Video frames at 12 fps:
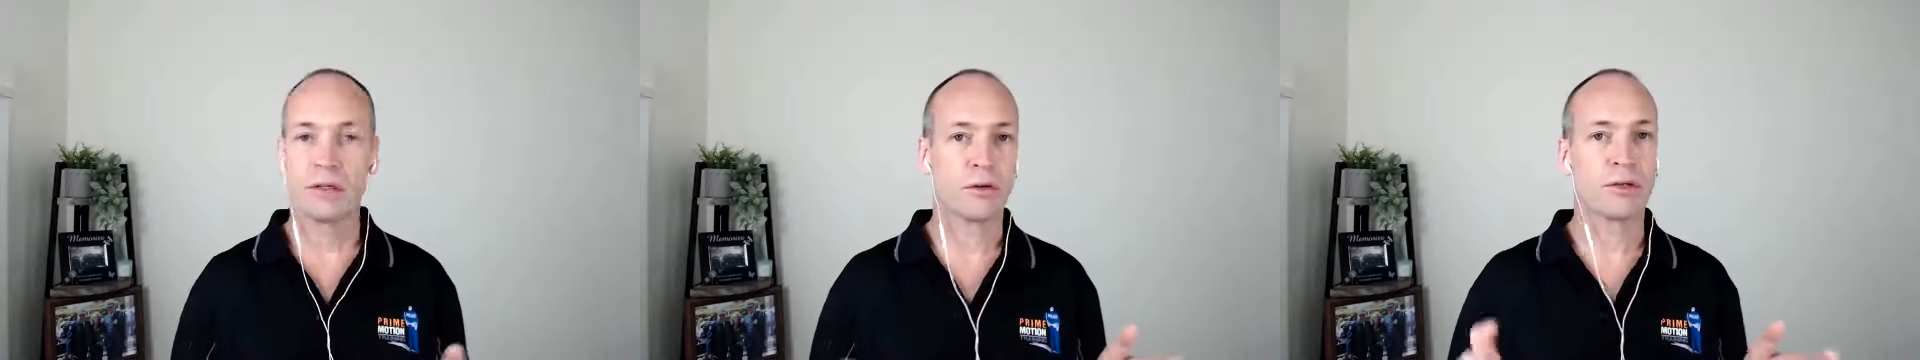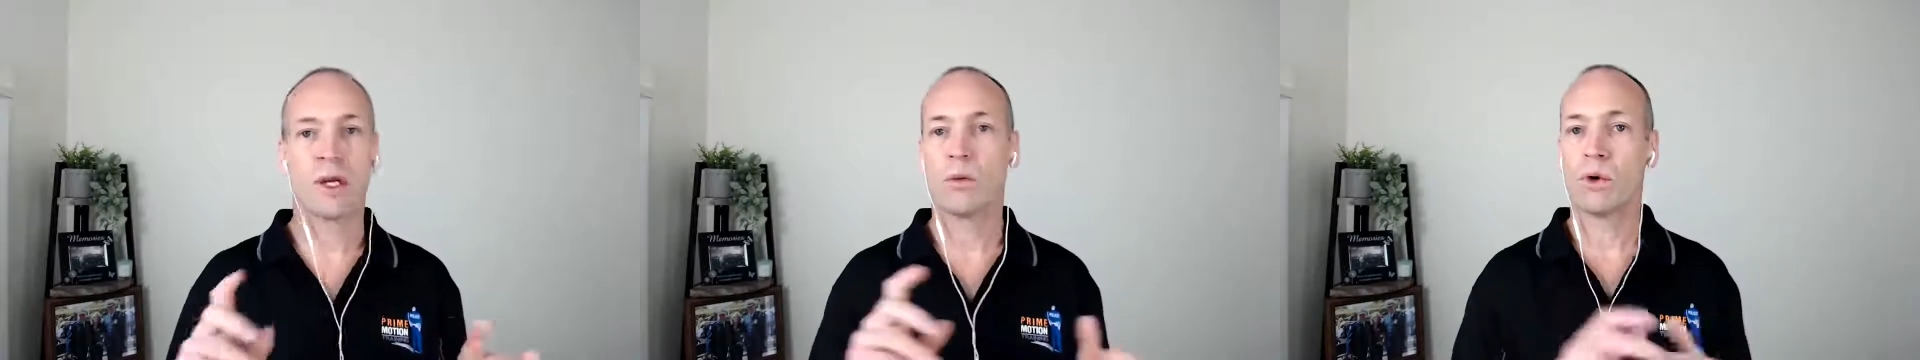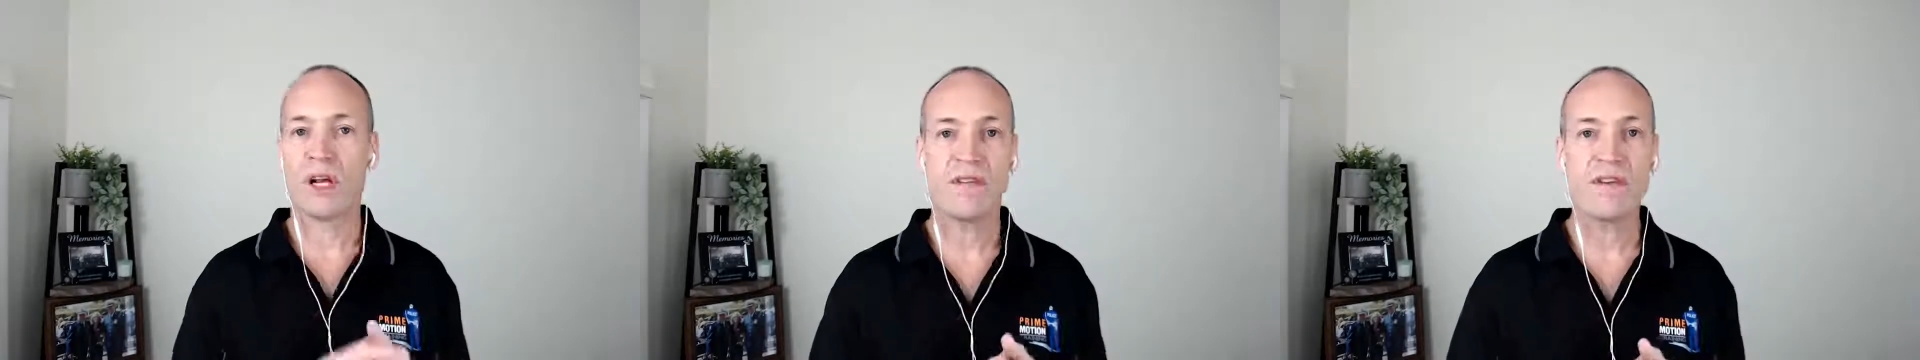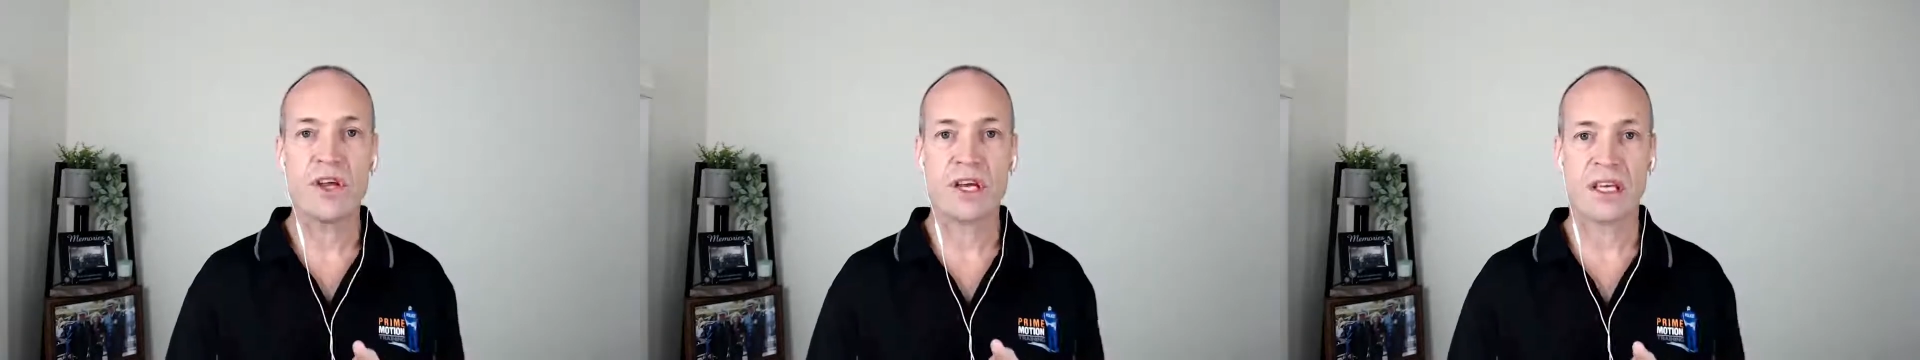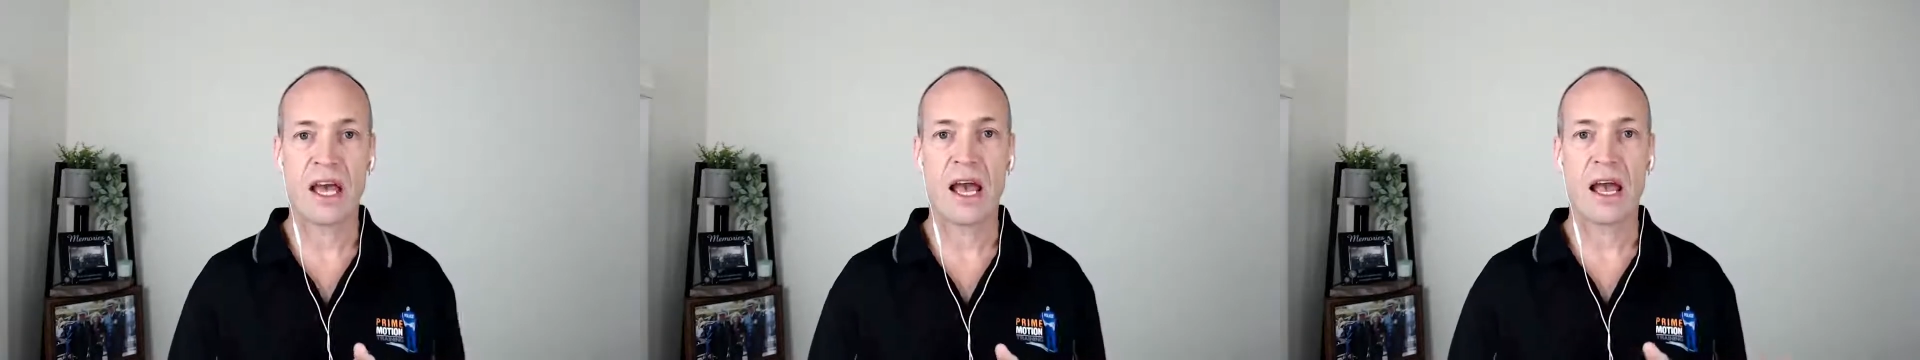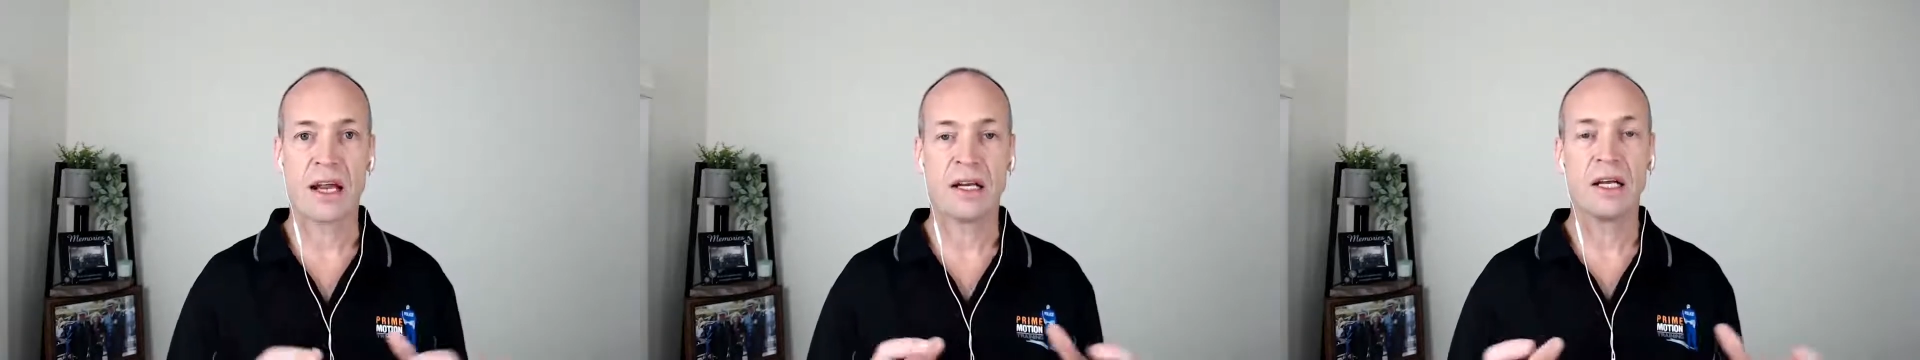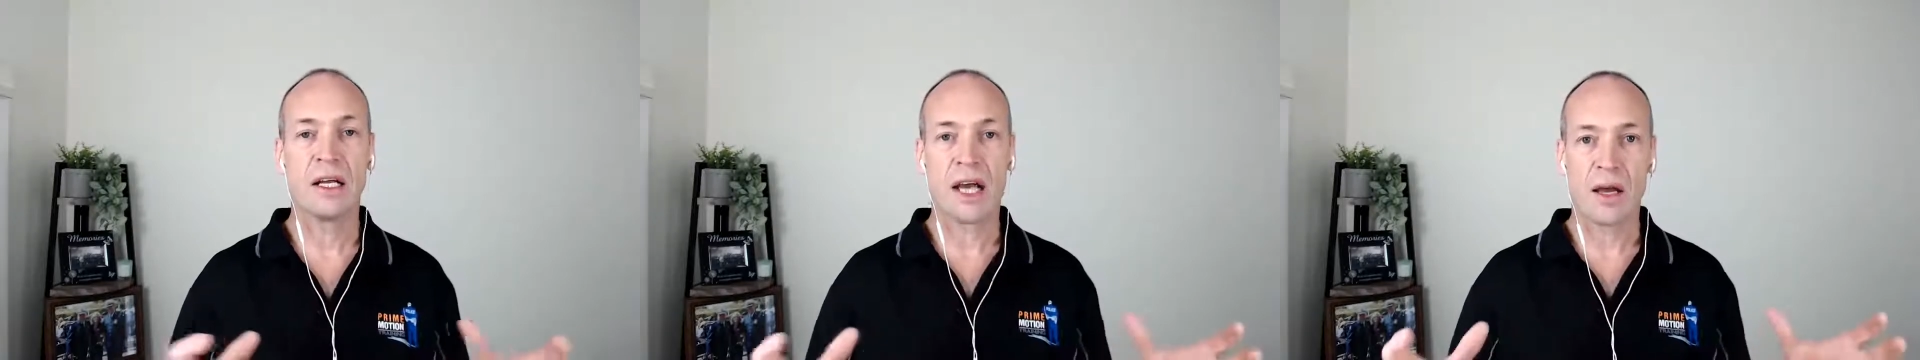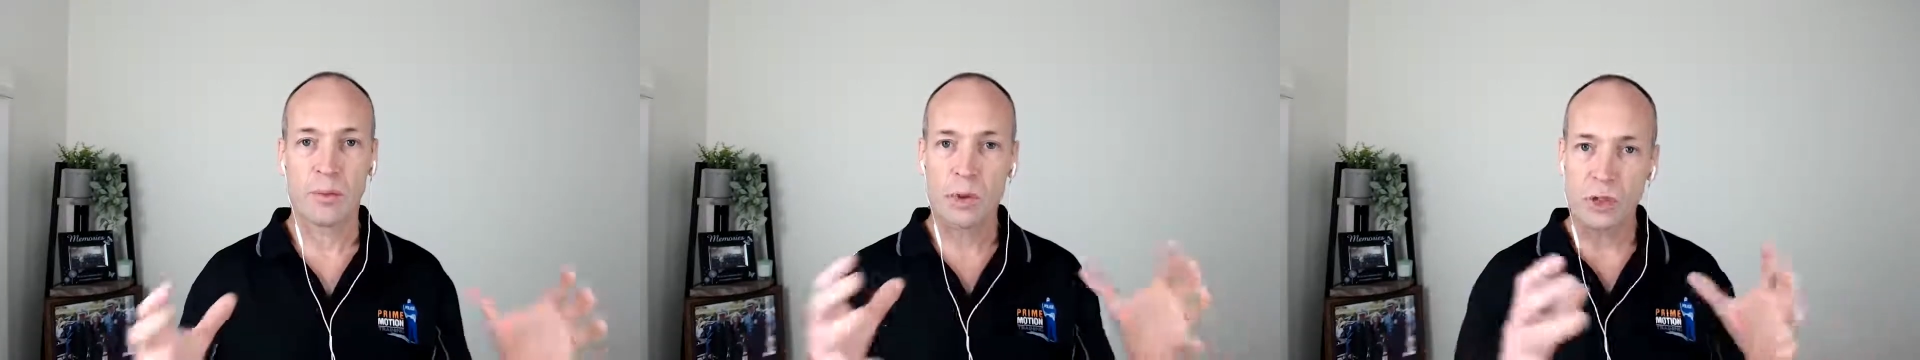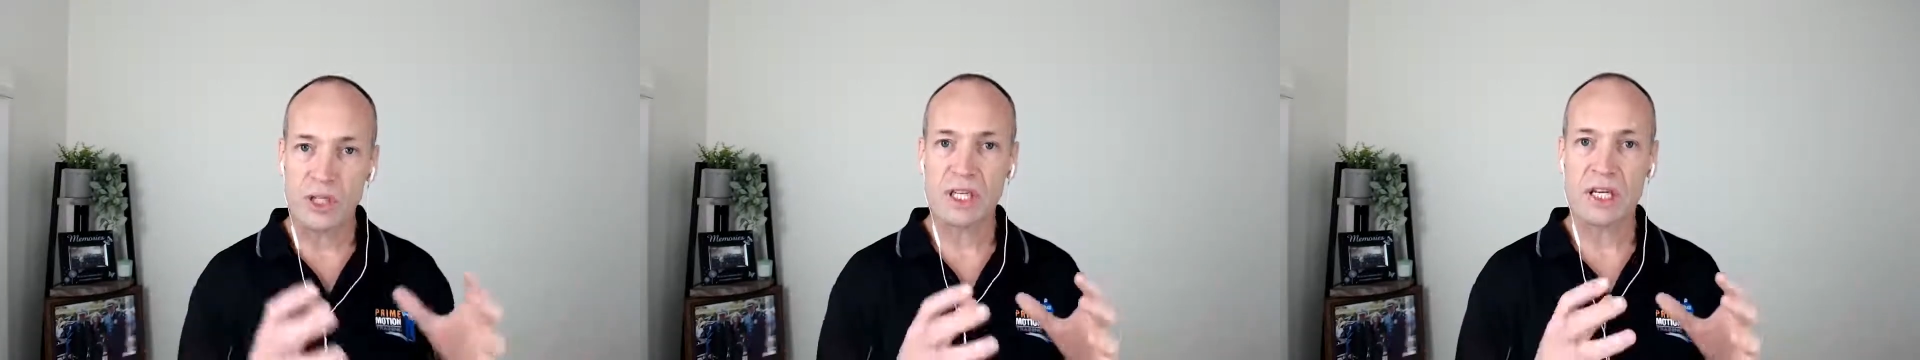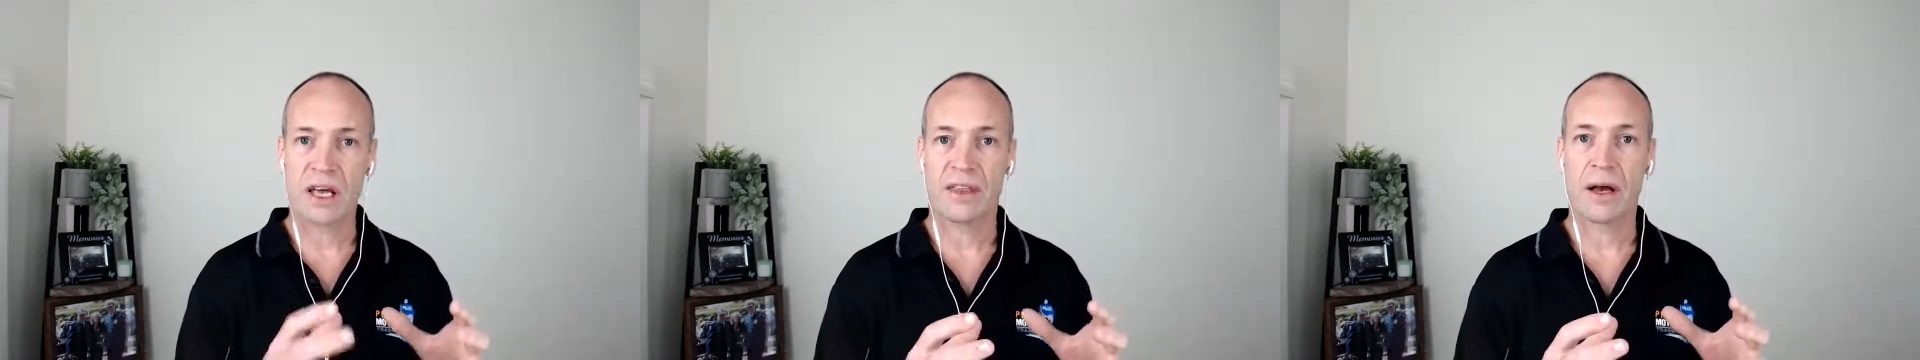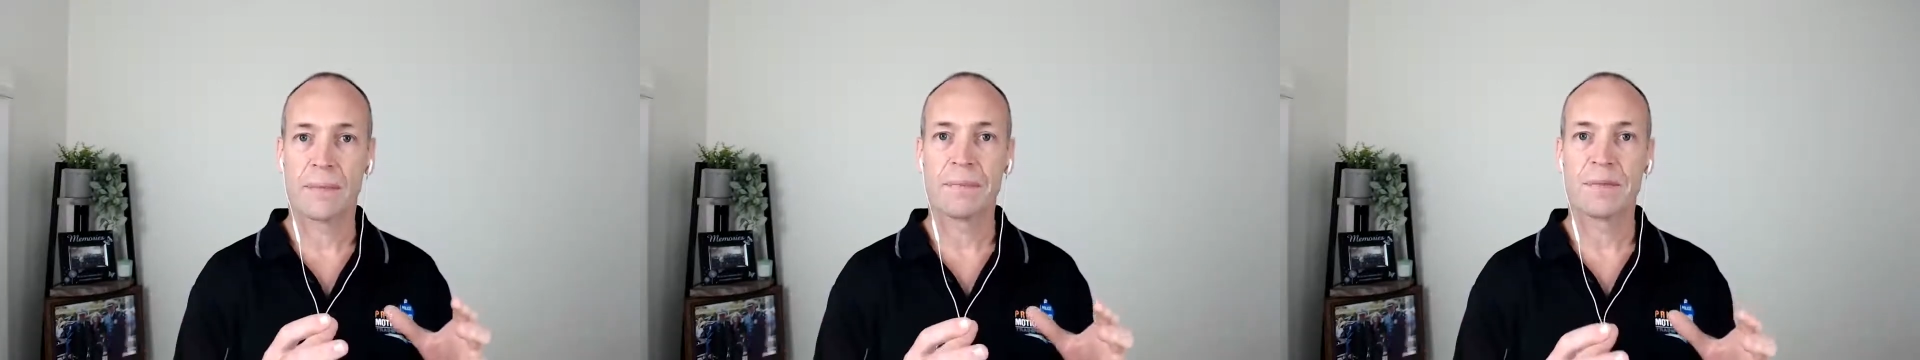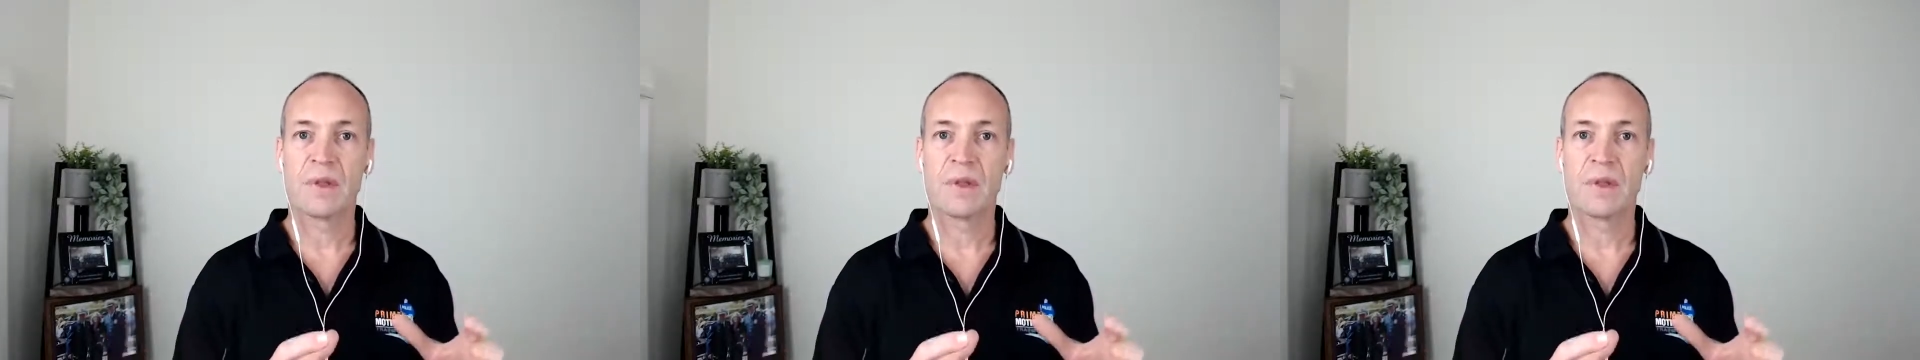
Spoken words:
get whatever you can and put together